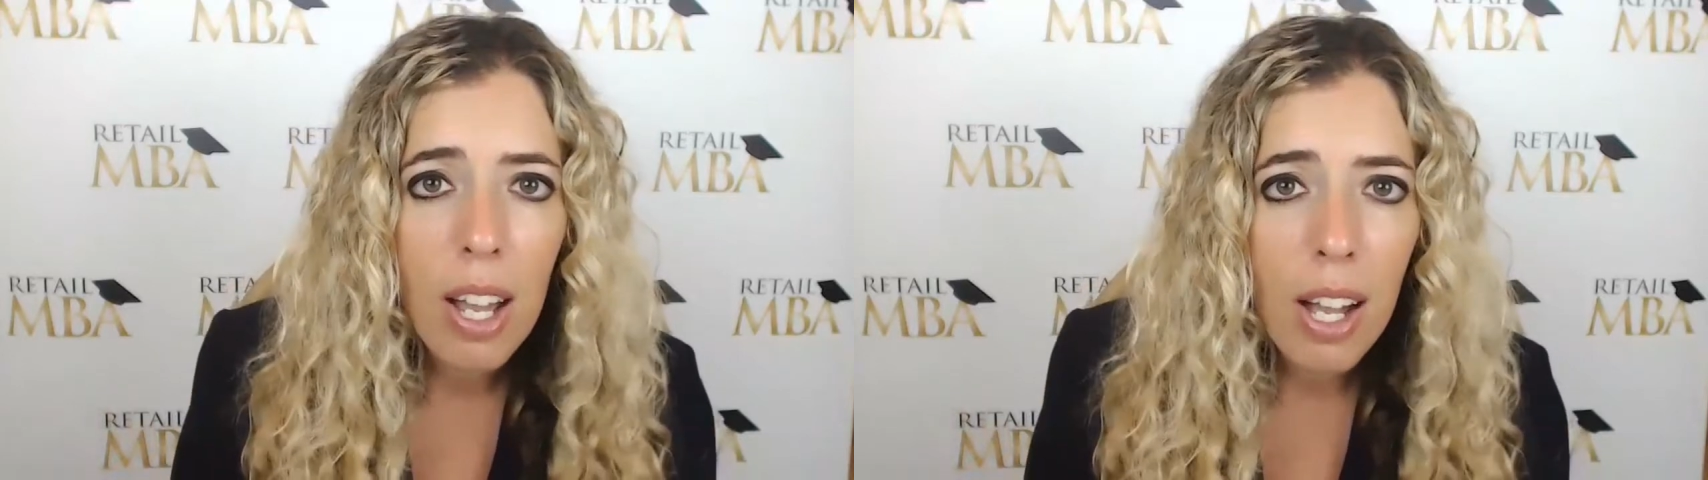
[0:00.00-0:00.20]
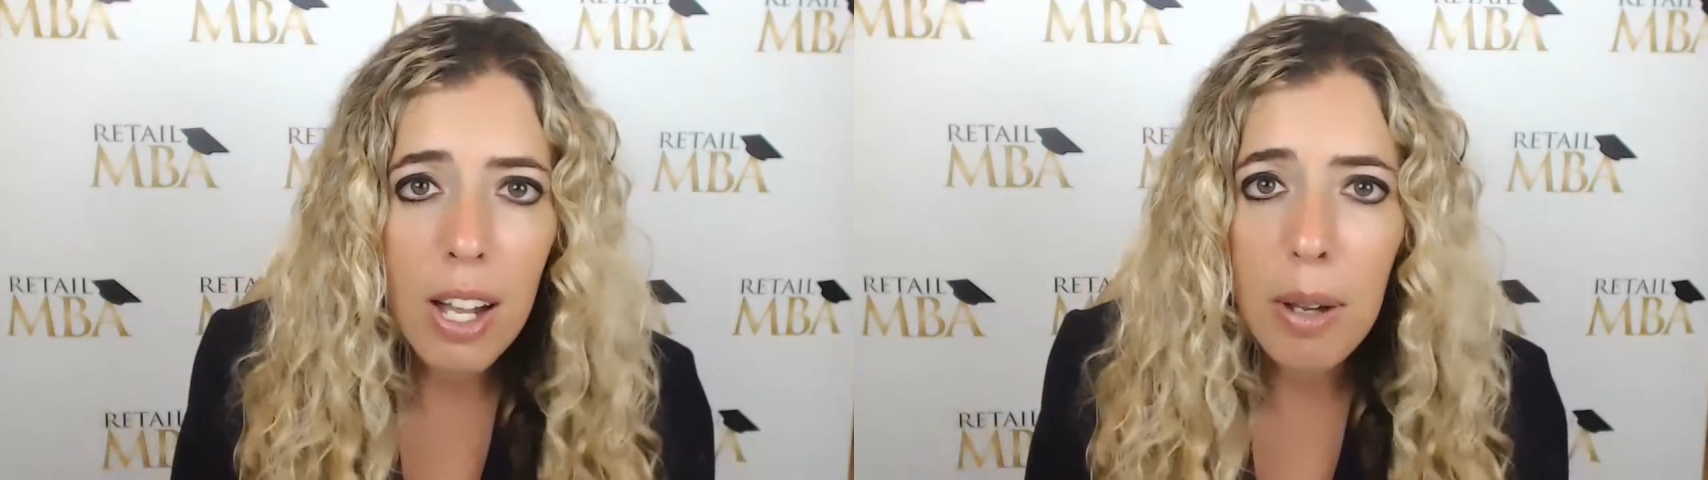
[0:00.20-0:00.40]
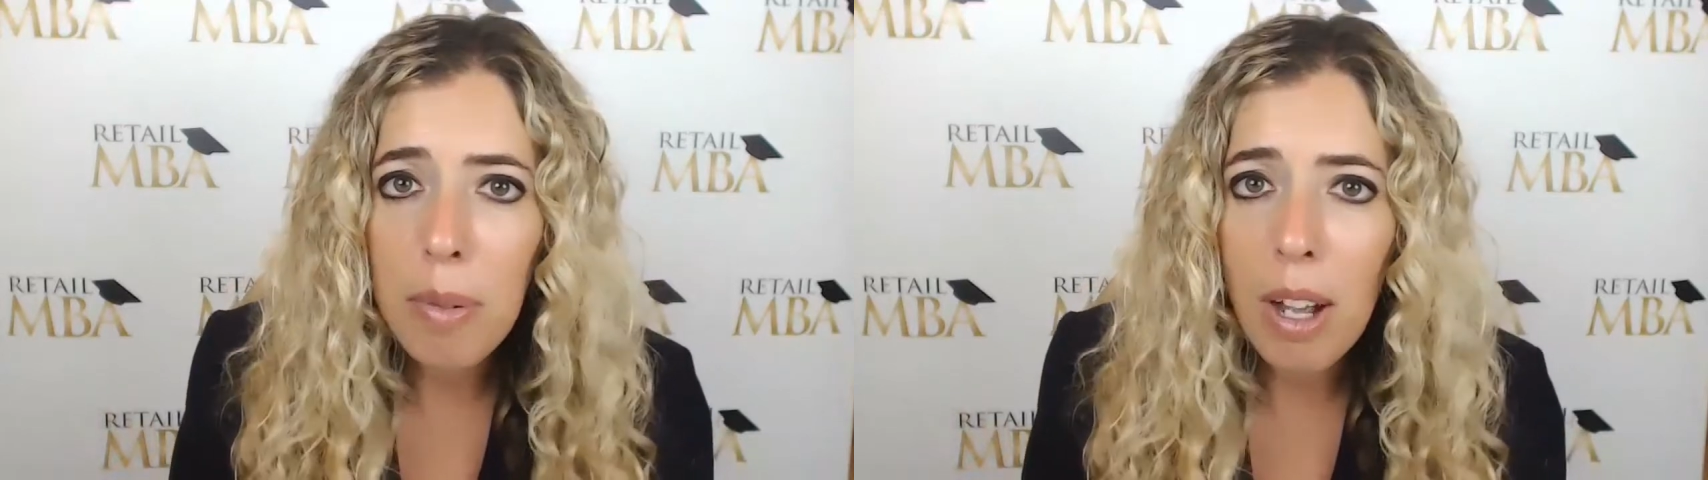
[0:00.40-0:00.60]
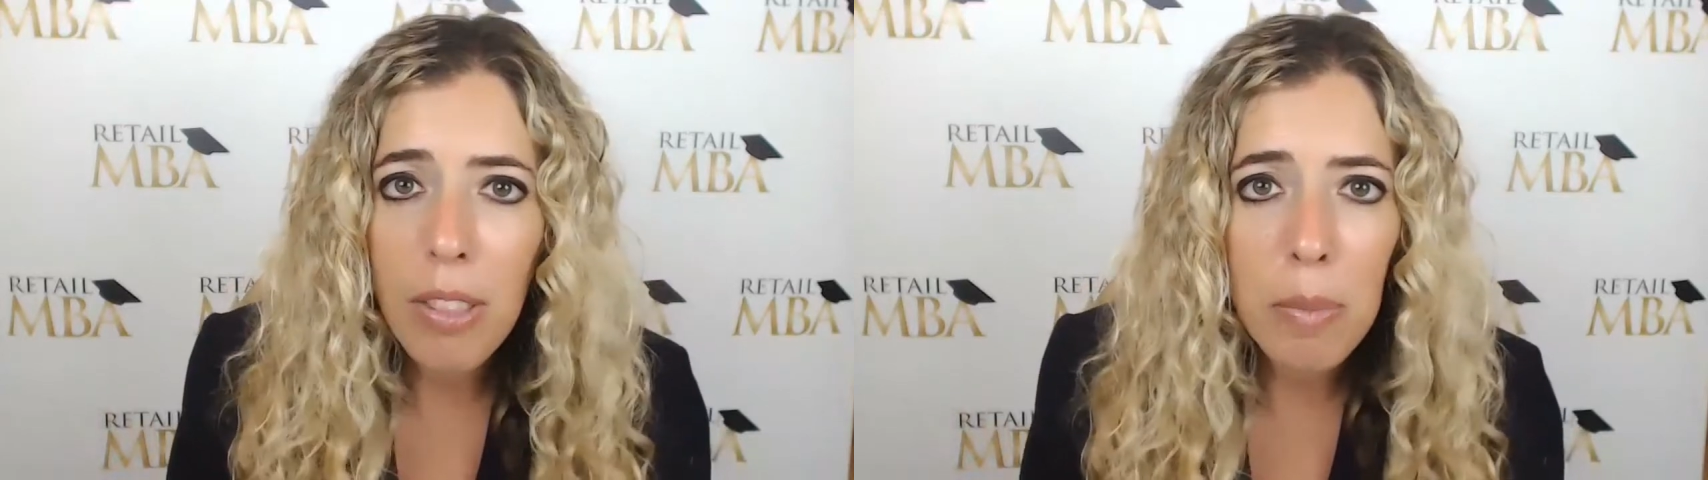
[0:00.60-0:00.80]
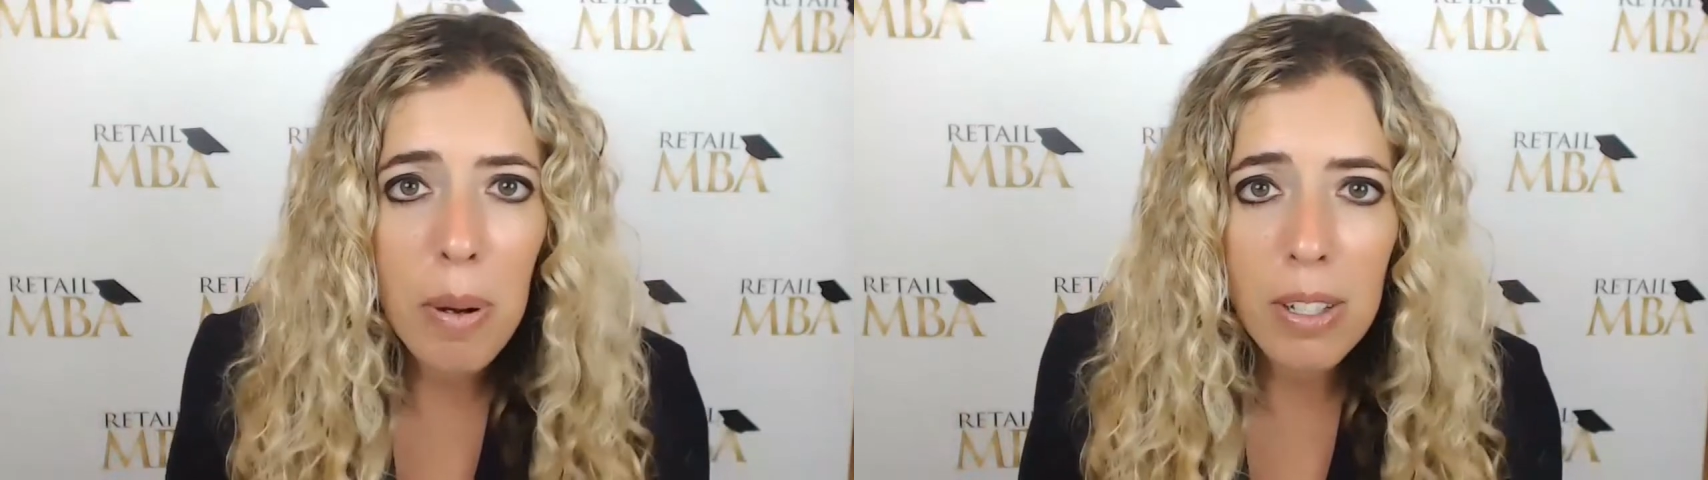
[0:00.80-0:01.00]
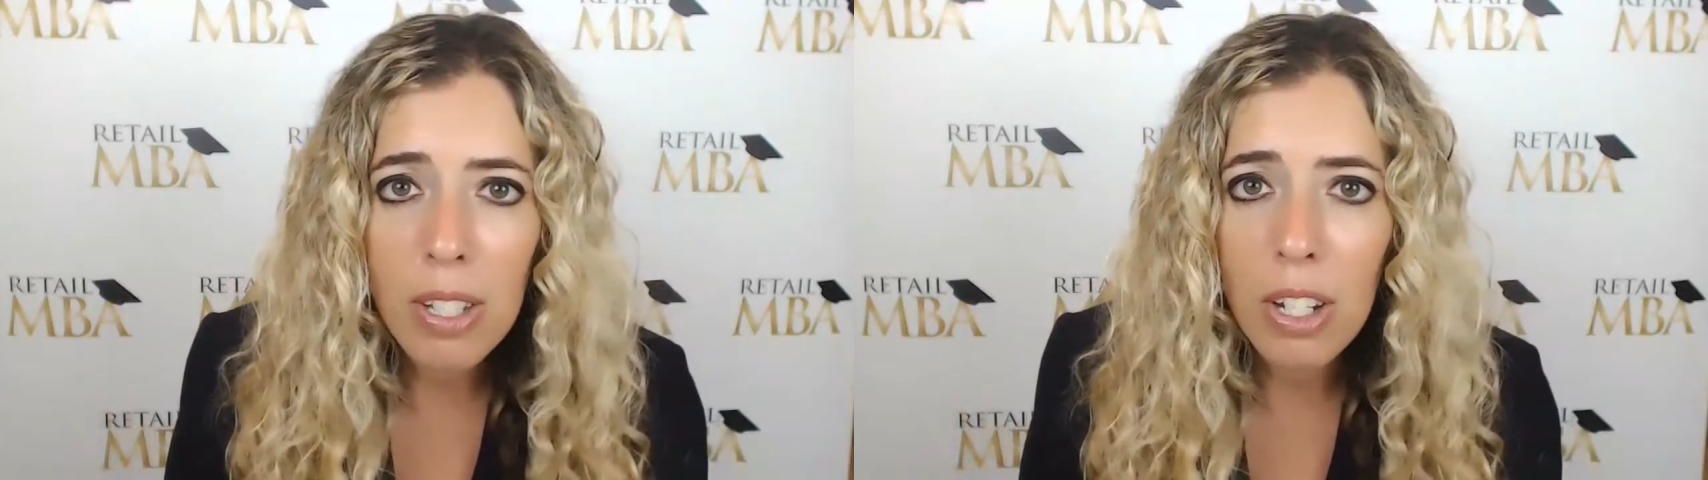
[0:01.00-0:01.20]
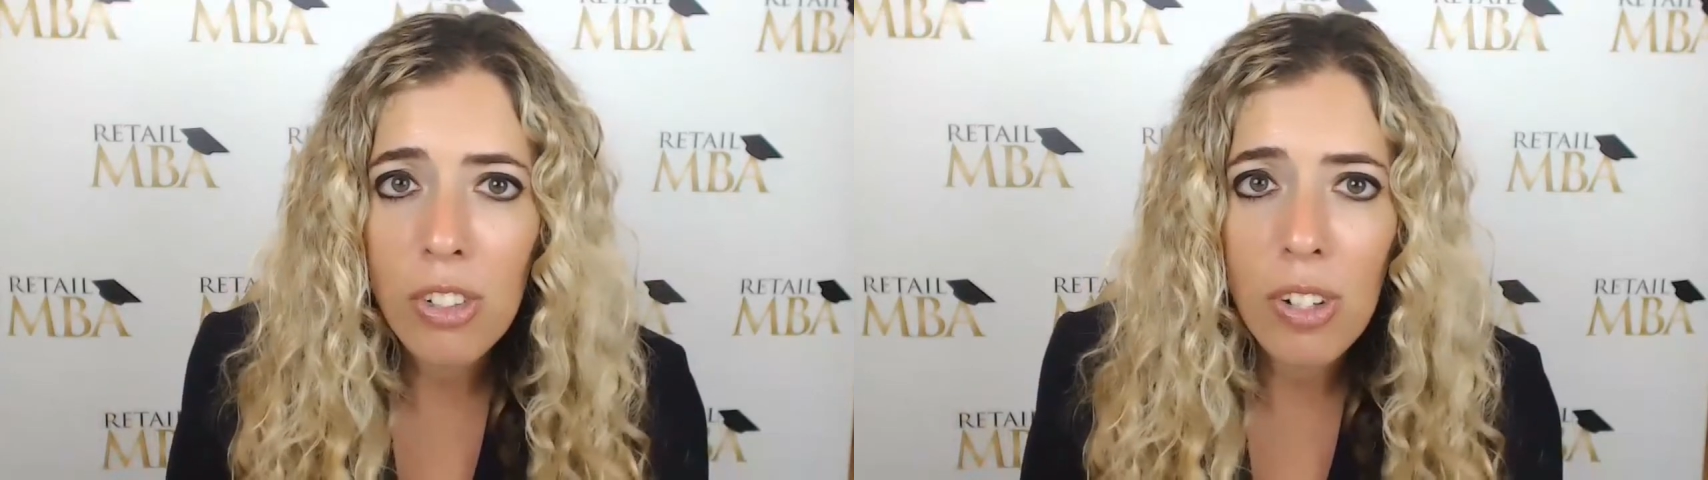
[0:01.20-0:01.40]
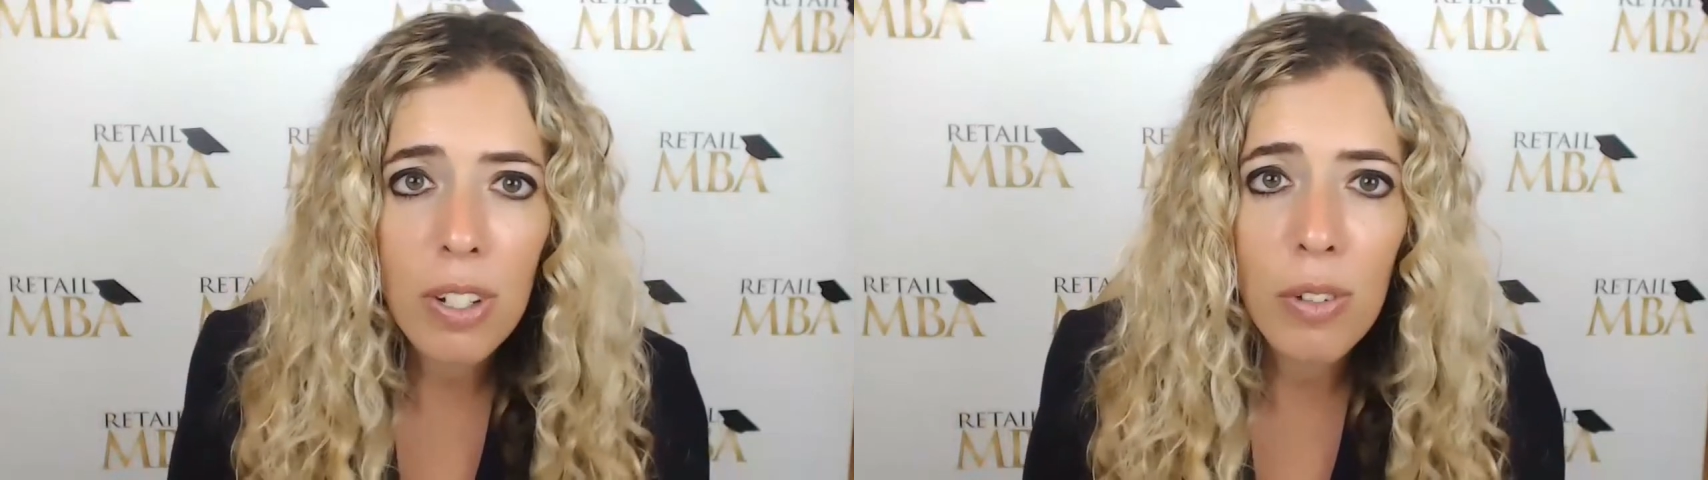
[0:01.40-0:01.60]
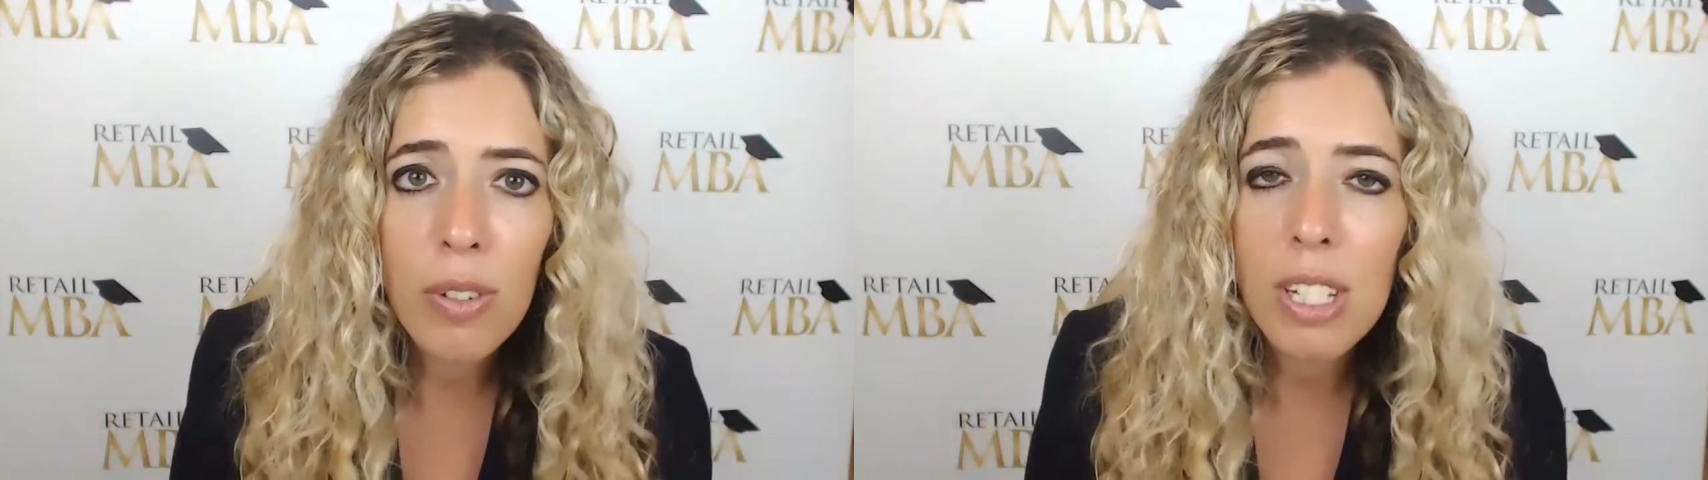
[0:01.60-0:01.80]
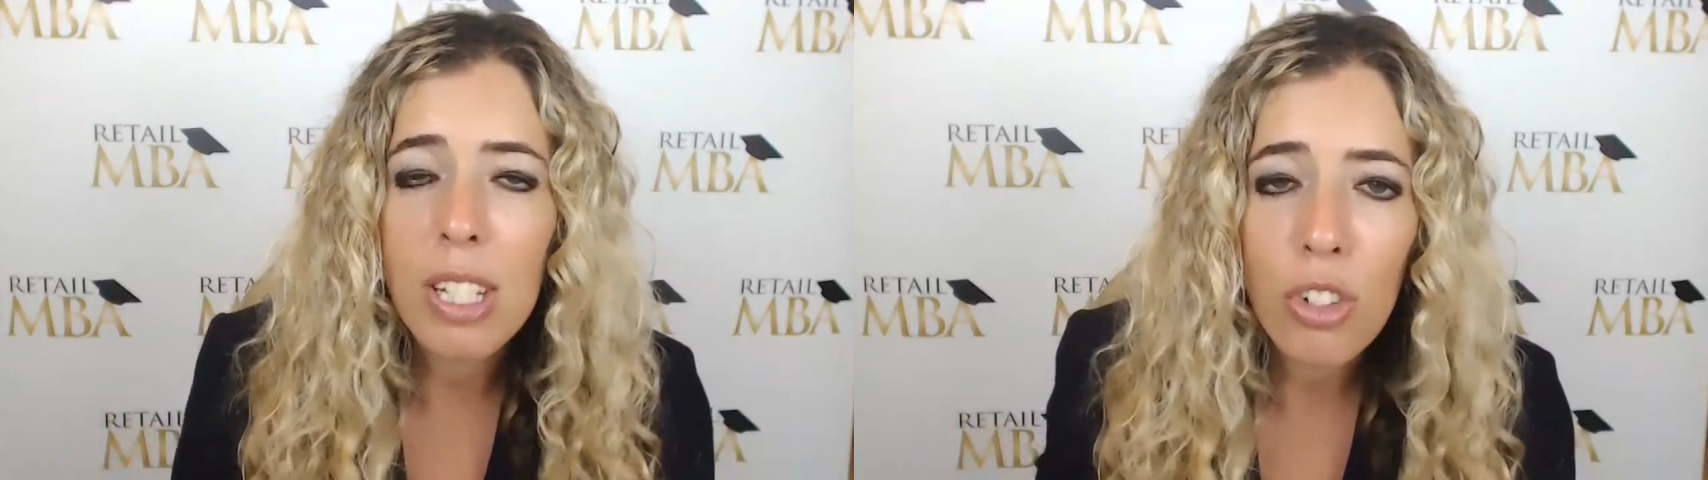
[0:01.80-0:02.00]
gotten their products to HSN and
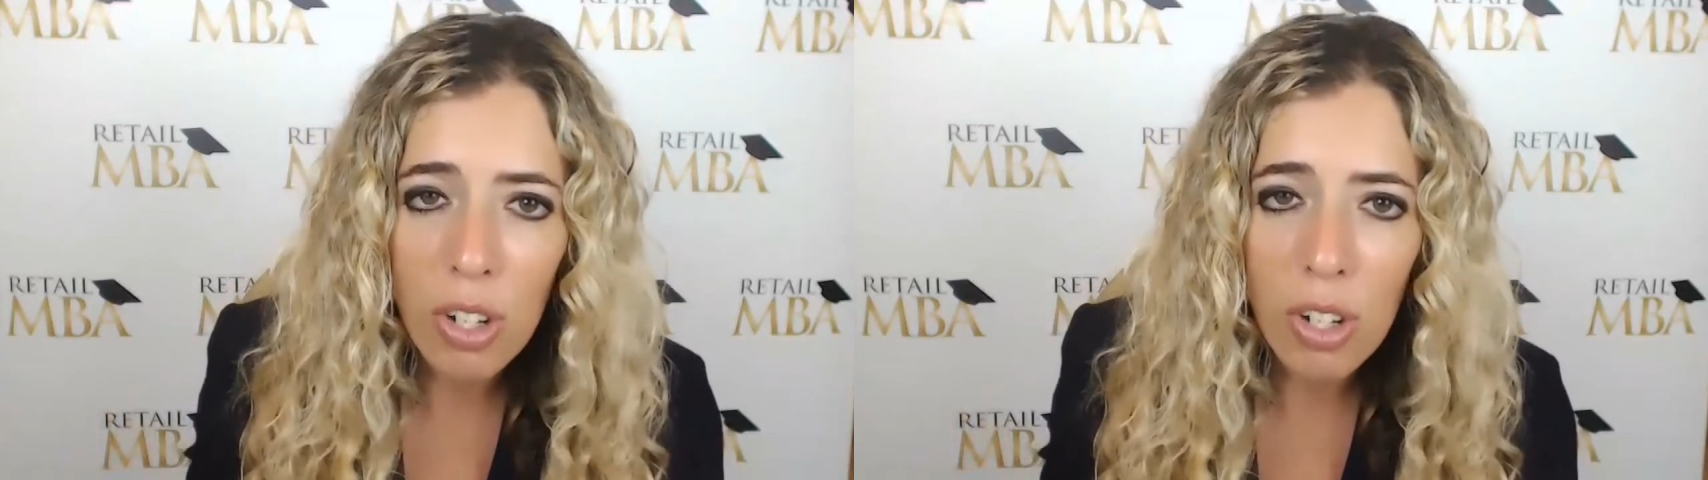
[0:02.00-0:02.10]
QVC.